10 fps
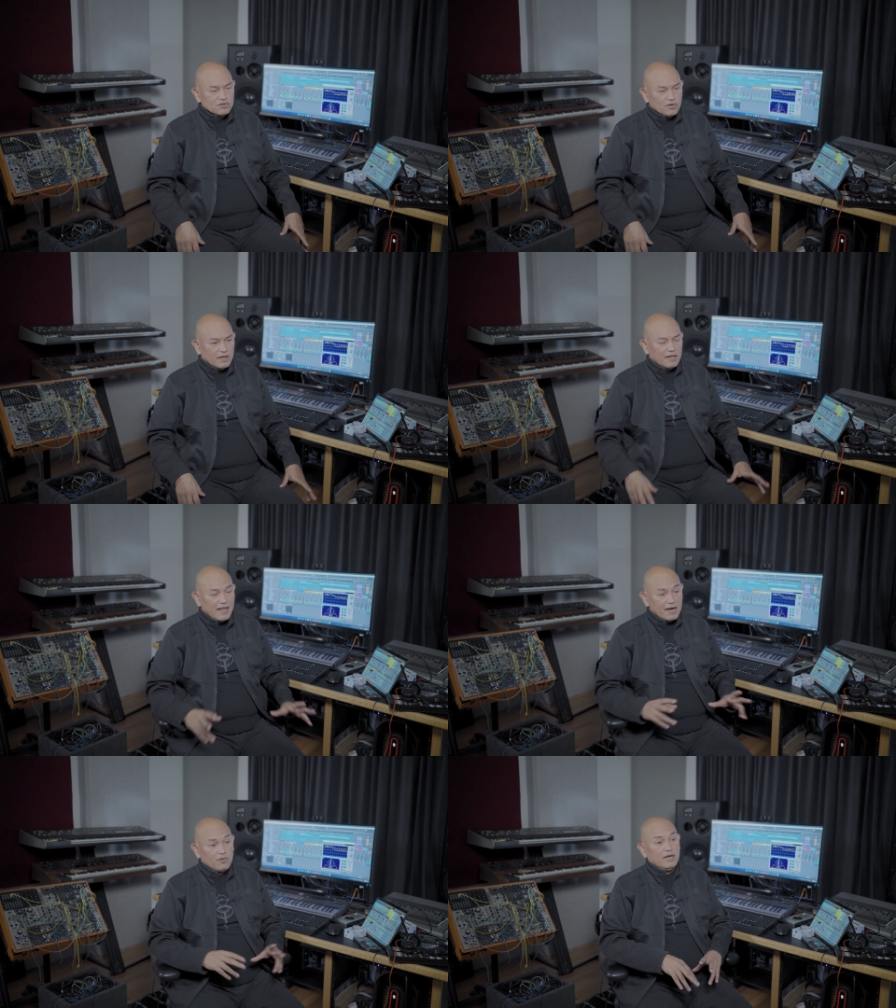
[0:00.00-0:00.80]
so then
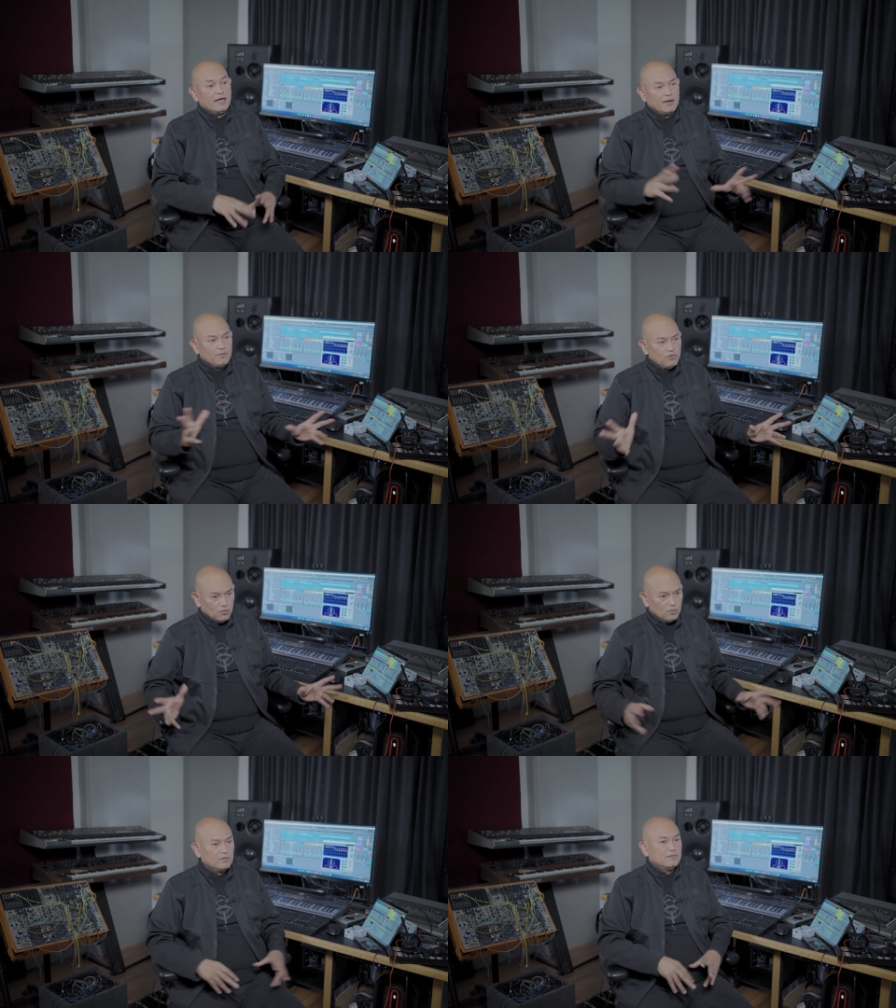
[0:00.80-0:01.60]
that really had
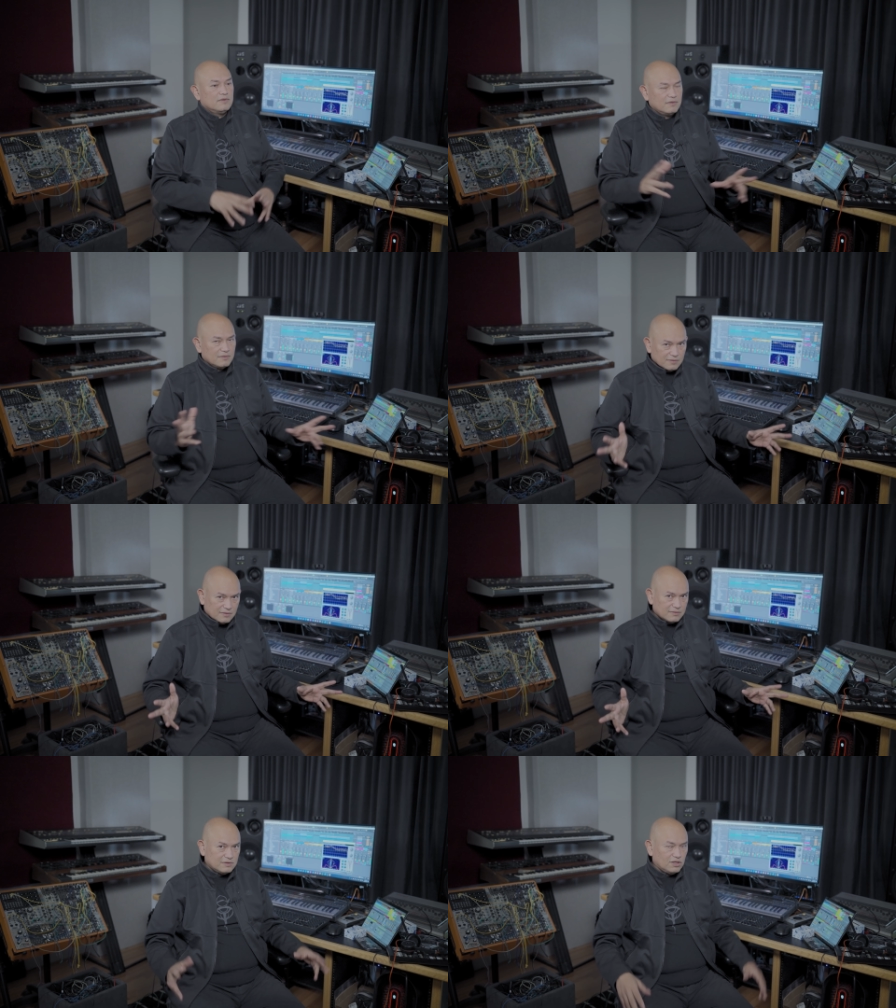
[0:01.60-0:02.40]
to,
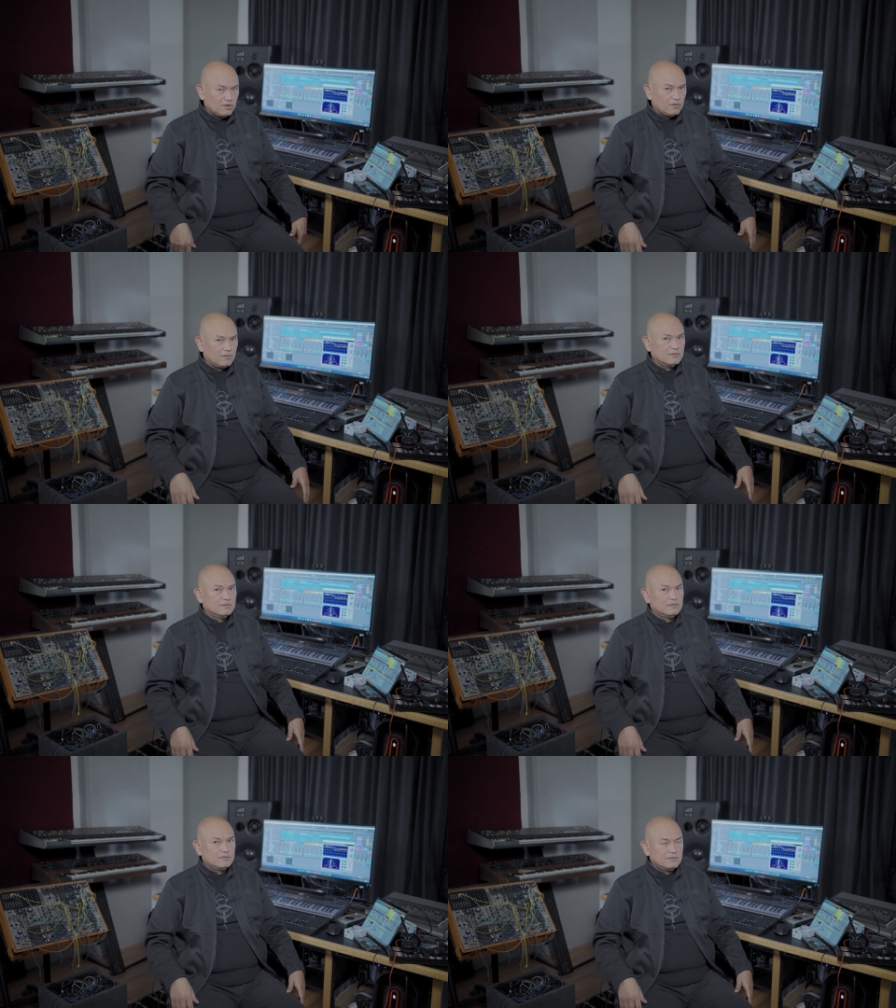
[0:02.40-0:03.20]
you know,
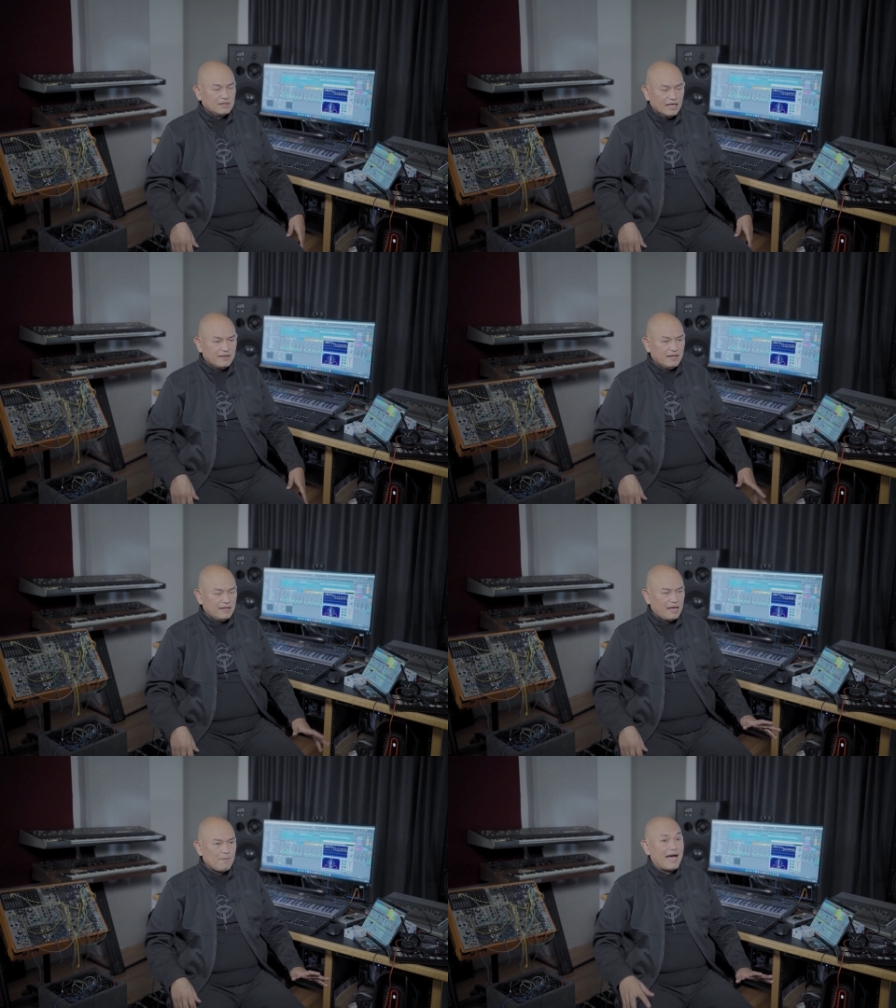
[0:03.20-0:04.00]
get the
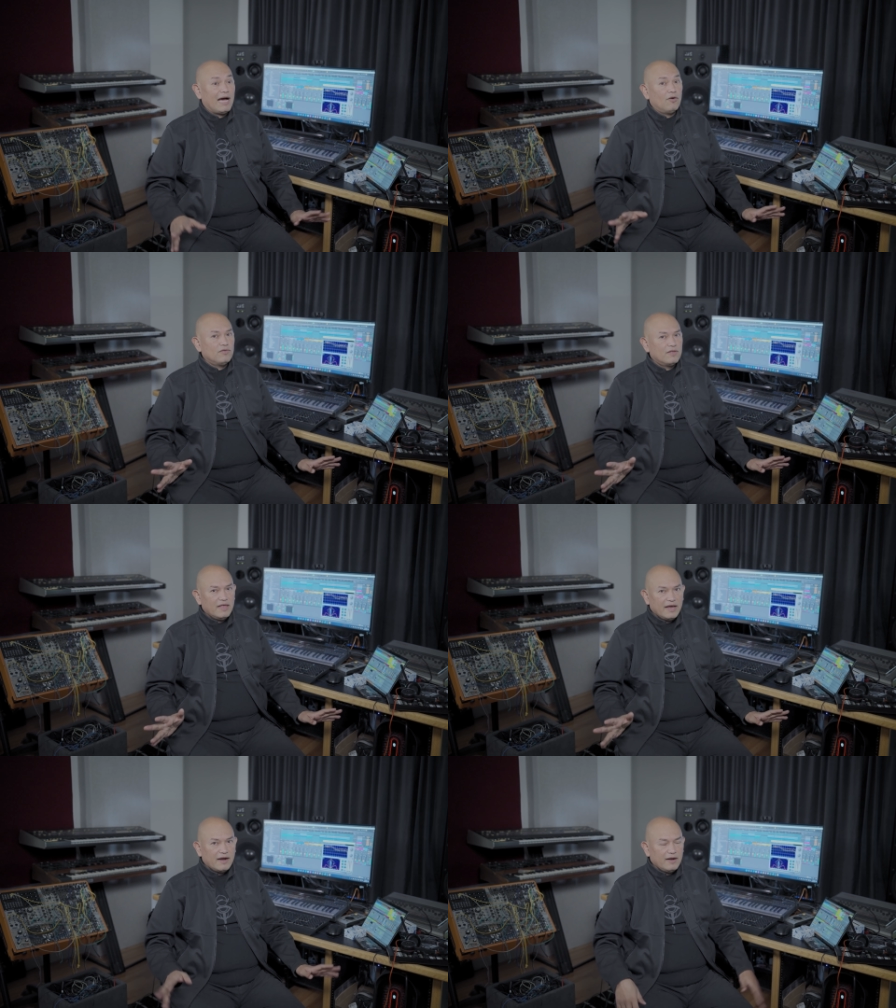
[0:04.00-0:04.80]
name out
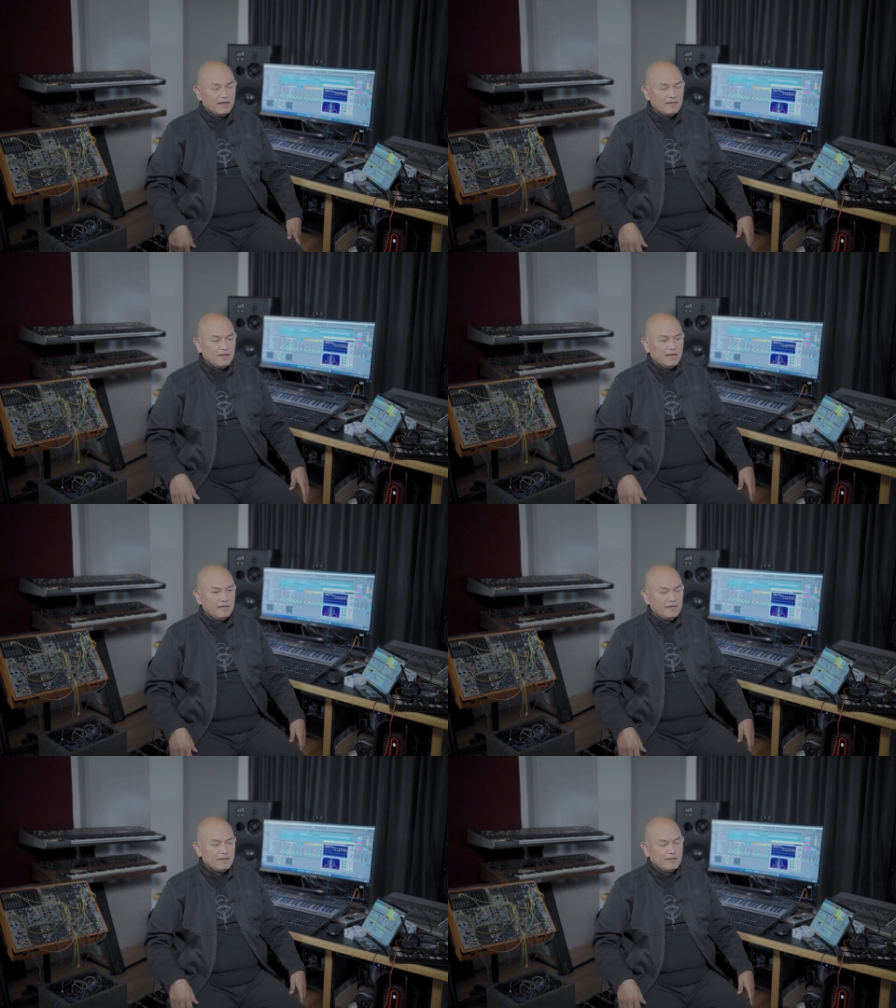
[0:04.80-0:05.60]
there and
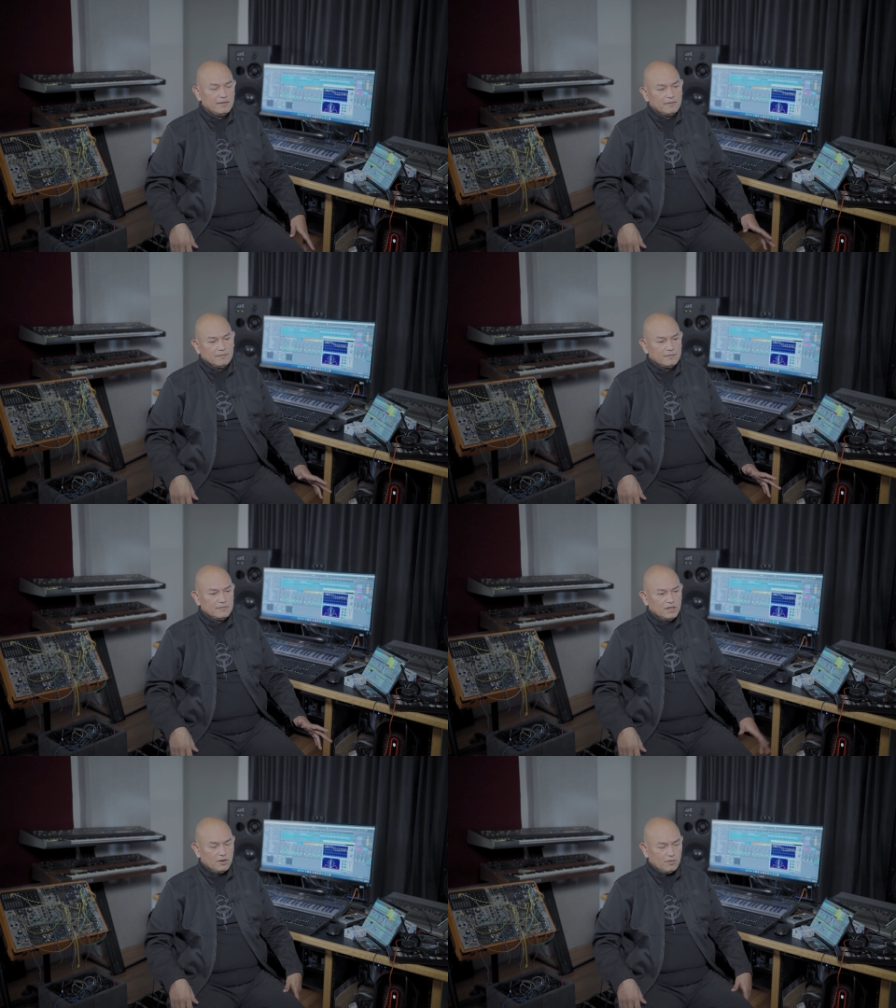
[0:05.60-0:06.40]
and
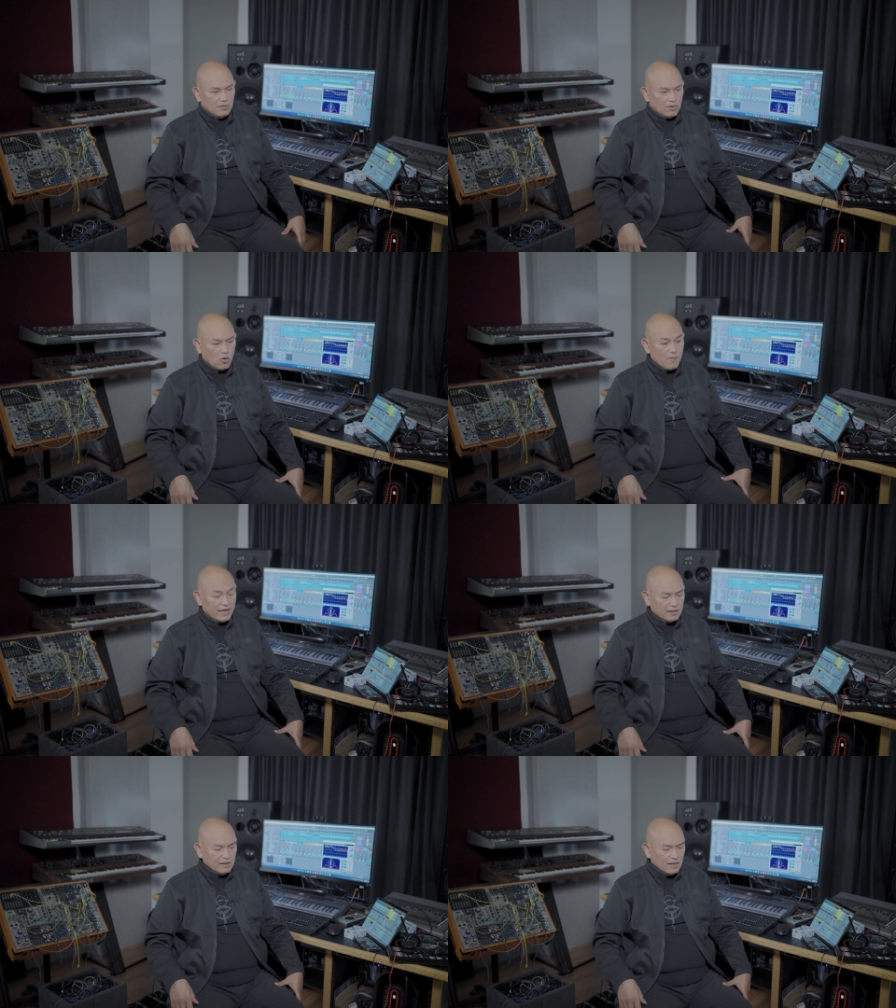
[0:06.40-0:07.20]
you know
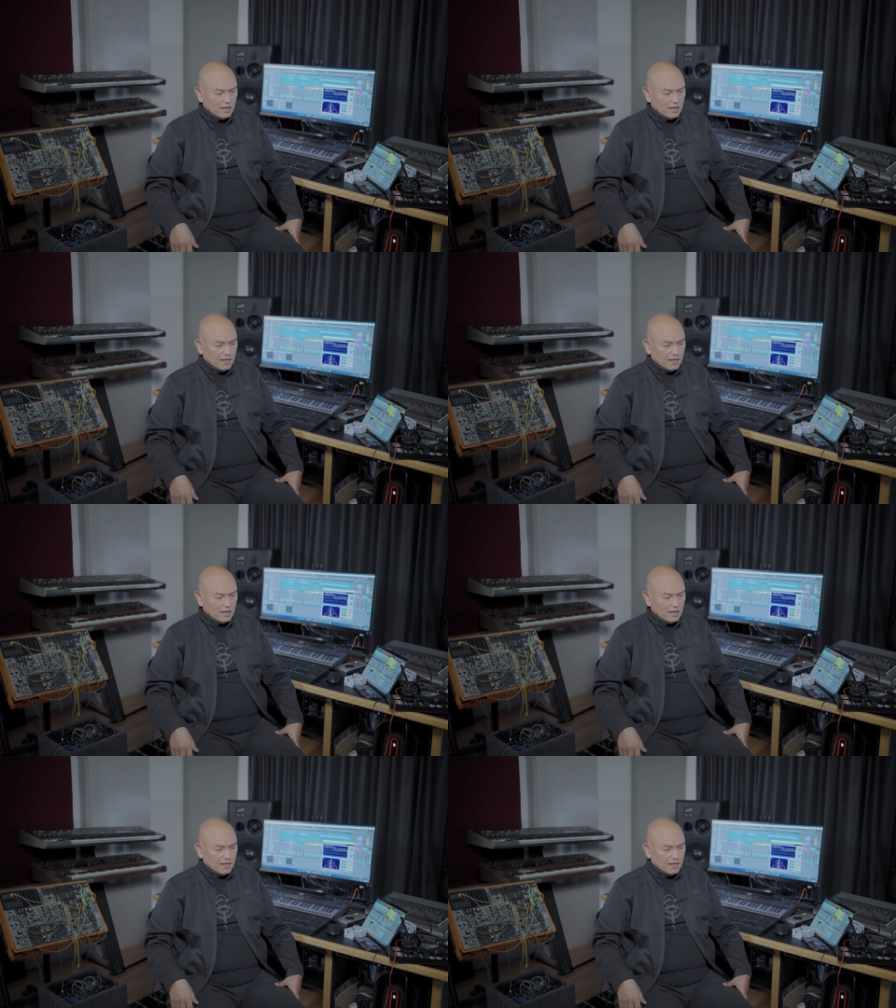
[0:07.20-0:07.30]
Omen.